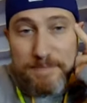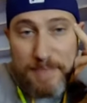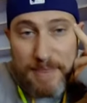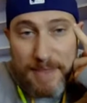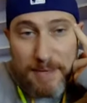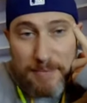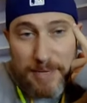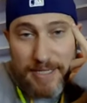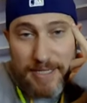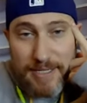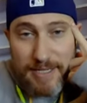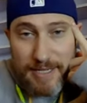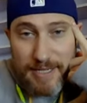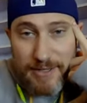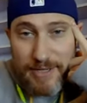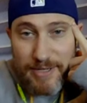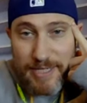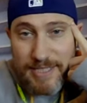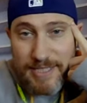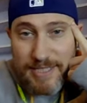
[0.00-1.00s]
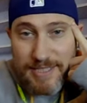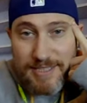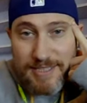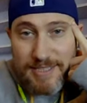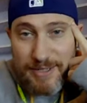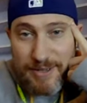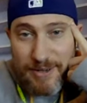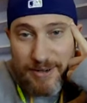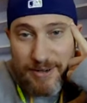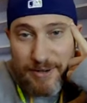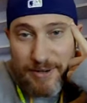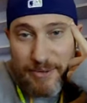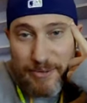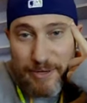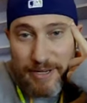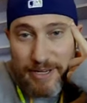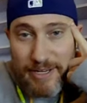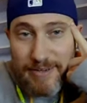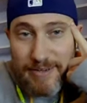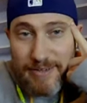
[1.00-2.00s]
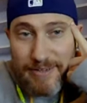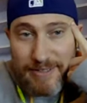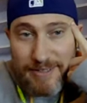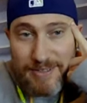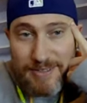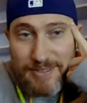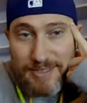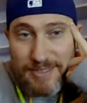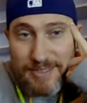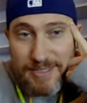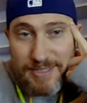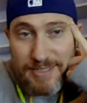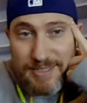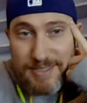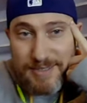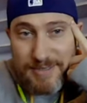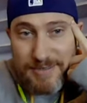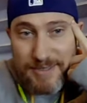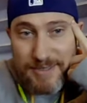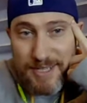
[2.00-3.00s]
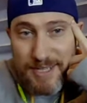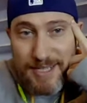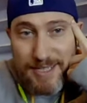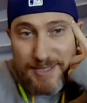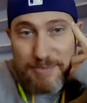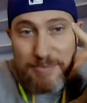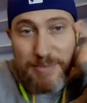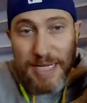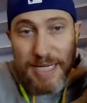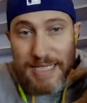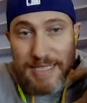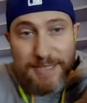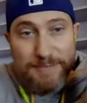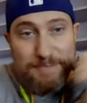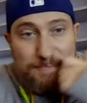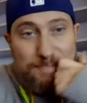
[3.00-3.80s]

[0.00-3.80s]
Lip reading: and my decorations are nowhere near yours. It's amazing.